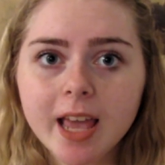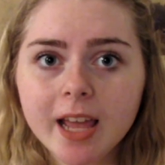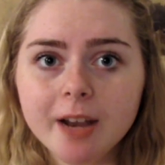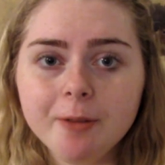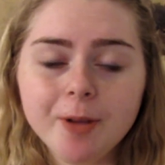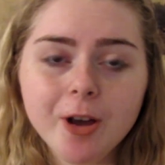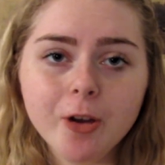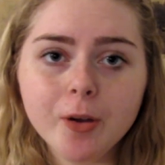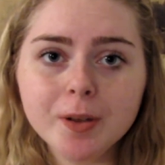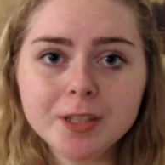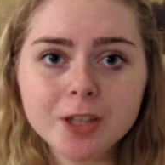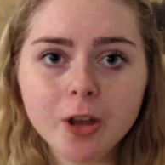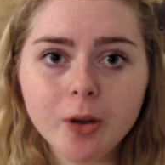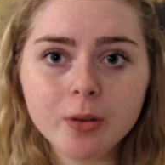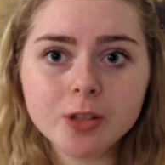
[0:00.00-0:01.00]
And I'm not going
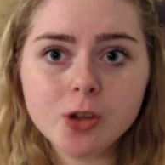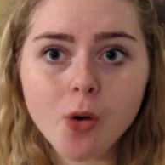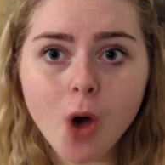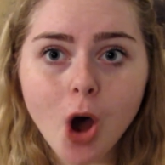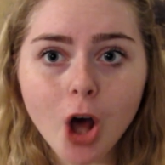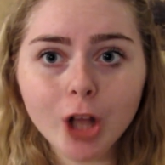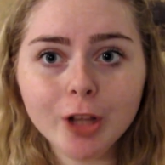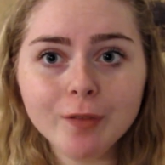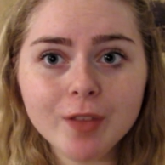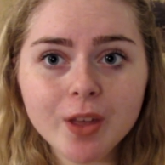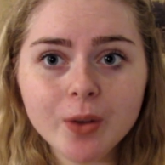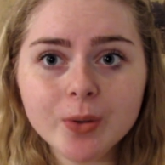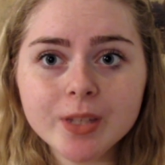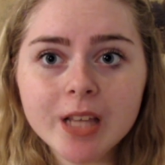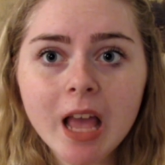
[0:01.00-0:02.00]
to go into all of
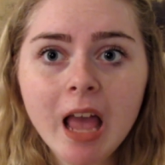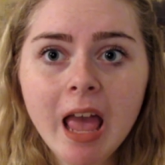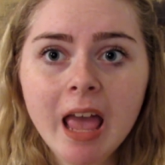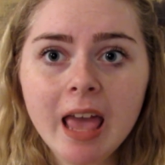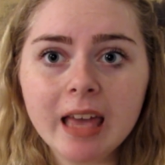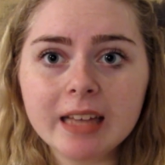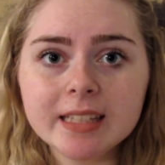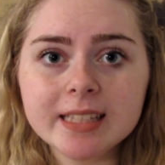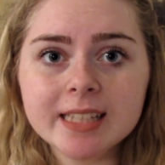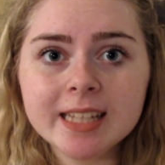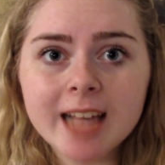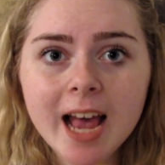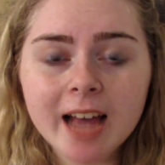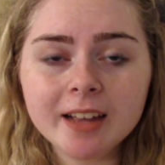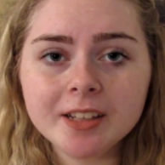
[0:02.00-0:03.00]
those
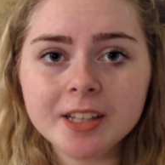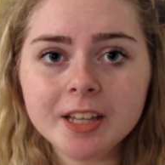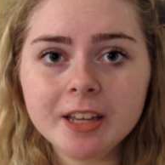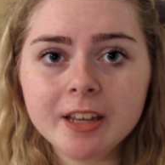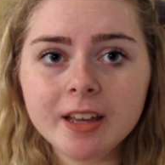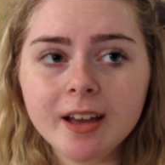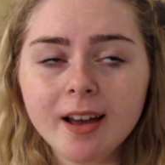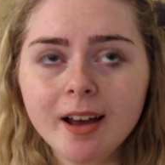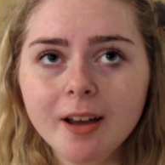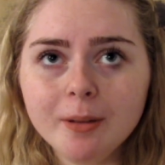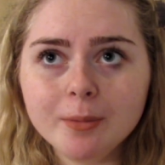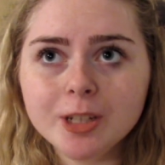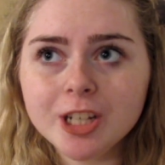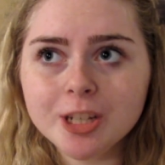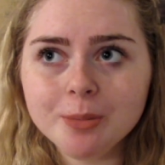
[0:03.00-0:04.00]
exactly
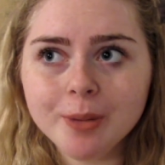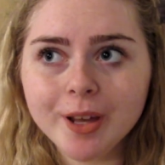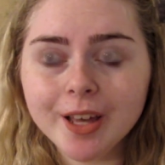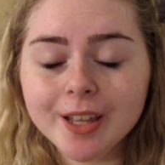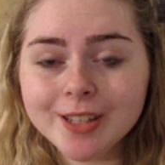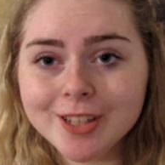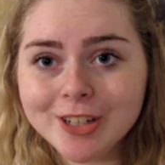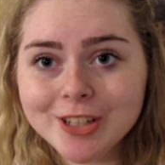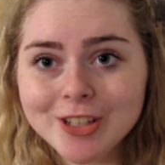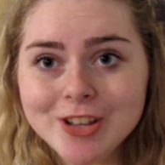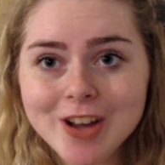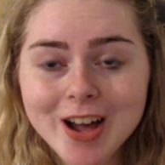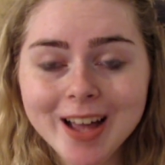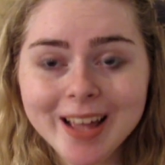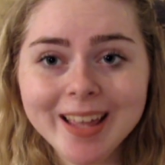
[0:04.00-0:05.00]
um, just because there's
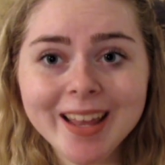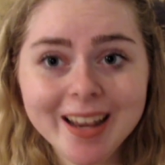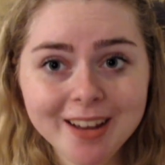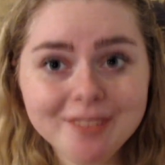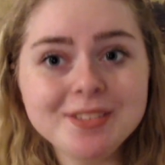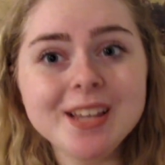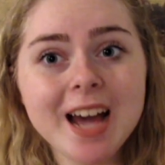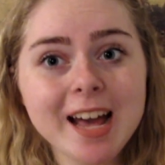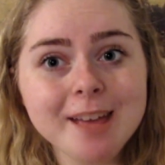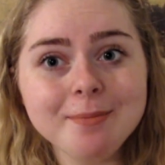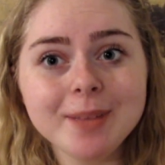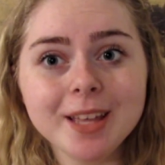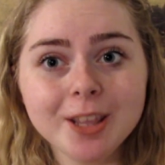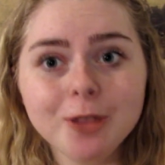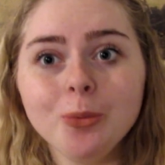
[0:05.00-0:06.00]
not enough
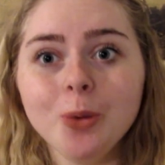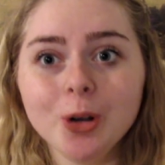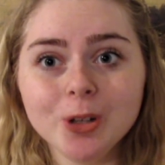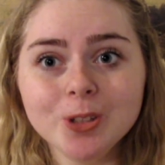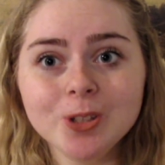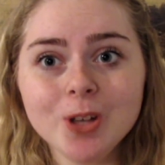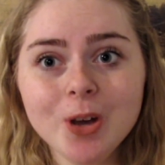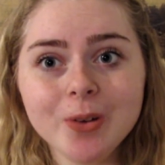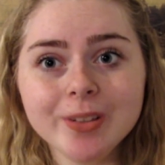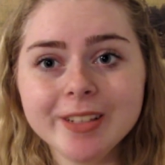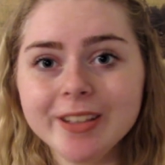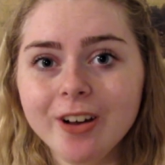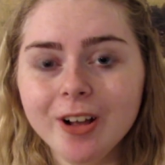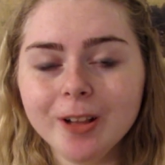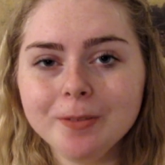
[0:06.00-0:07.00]
time in the world to go
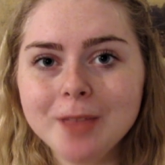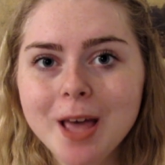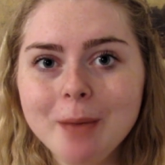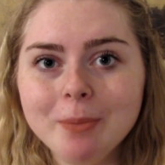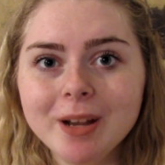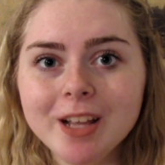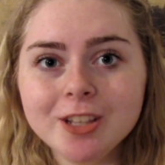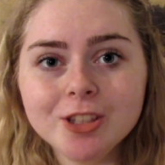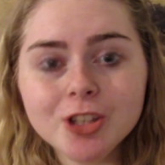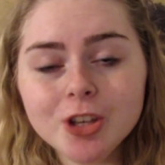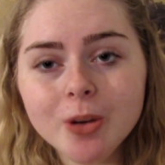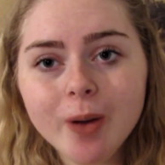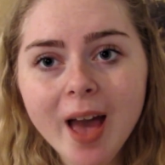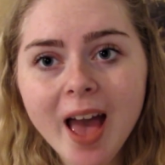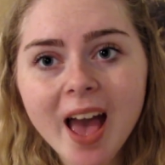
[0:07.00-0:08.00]
into all of that, but I
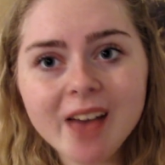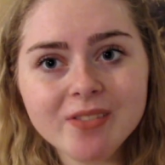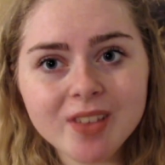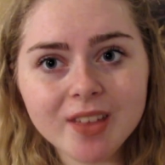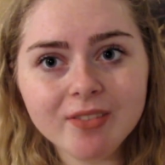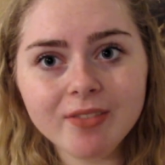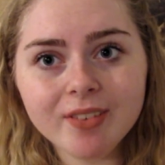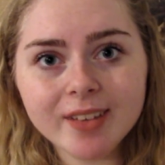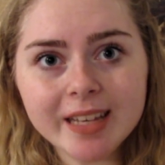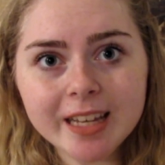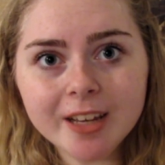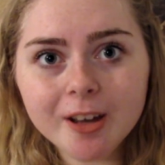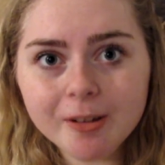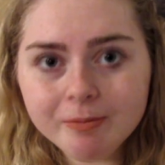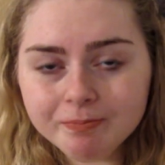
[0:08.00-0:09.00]
do have a
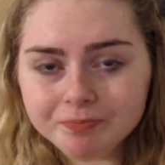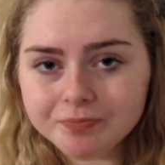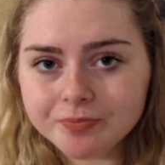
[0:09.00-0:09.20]
video